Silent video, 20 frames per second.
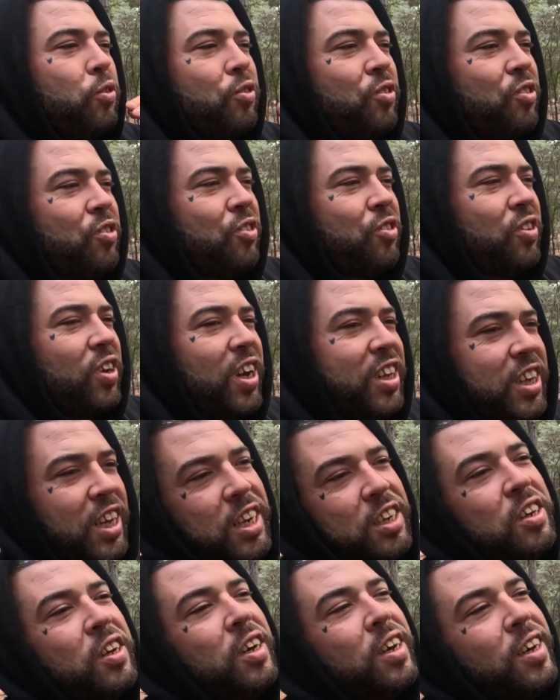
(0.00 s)
Zzz, and
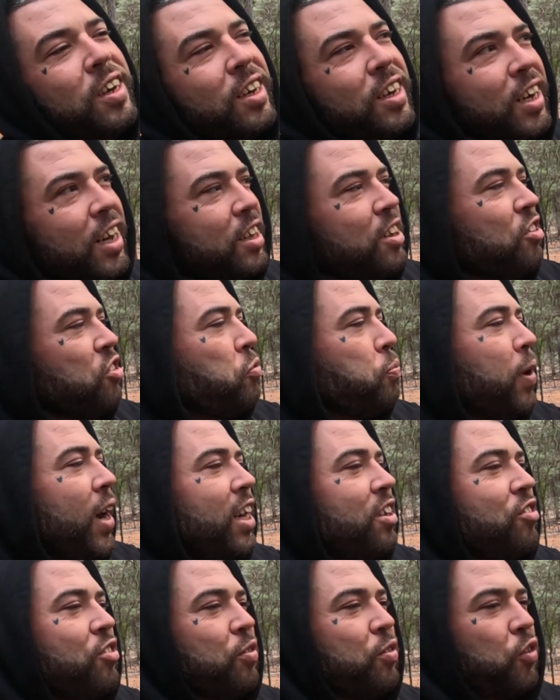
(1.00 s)
then in the
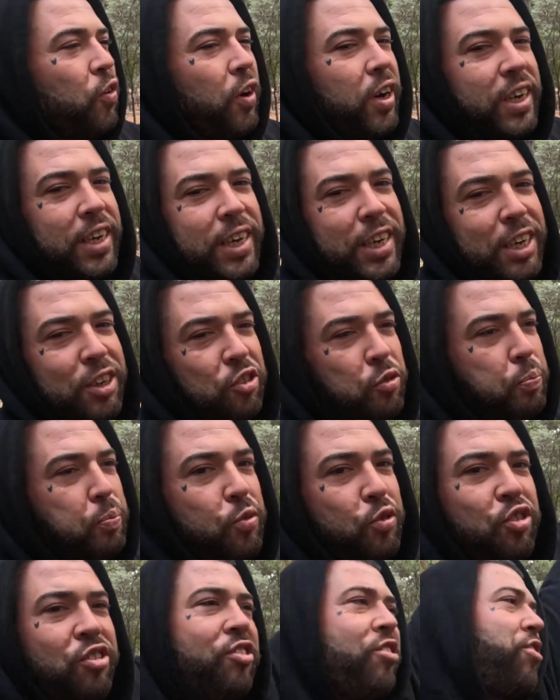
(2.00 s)
space of 3 years,
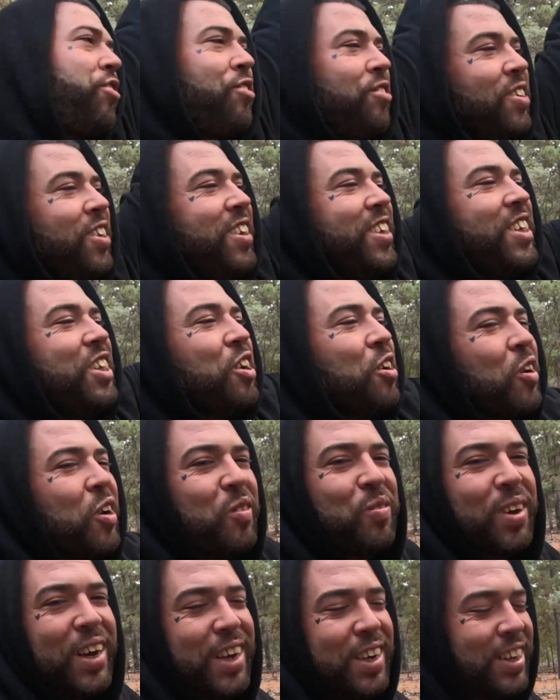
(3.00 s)
bzz, you know what I
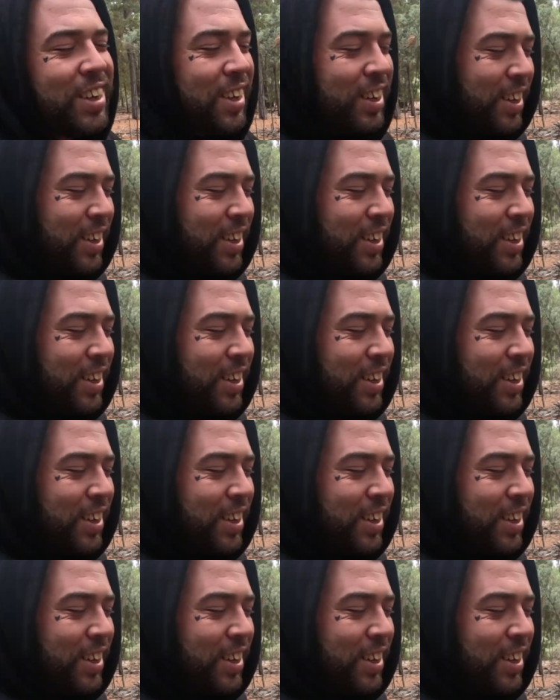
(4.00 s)
mean?